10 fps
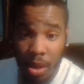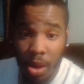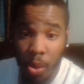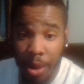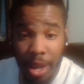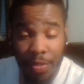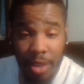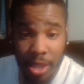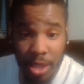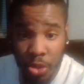Or whatever
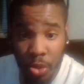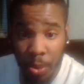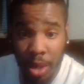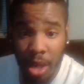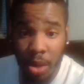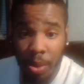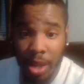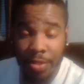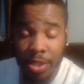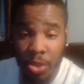it is that you read or
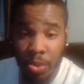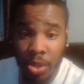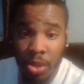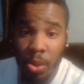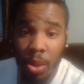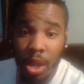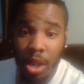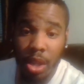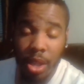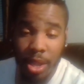whatever it is that you do
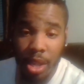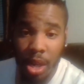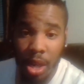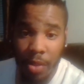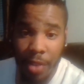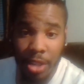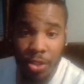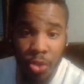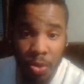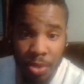that is
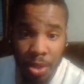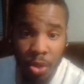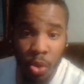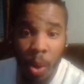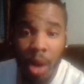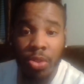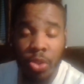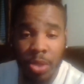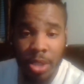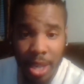truth to you, why don't
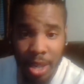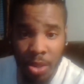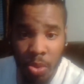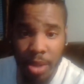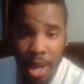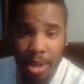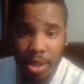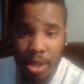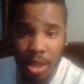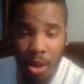you sit and do that
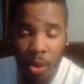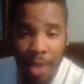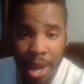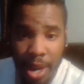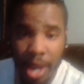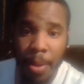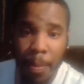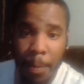on that night?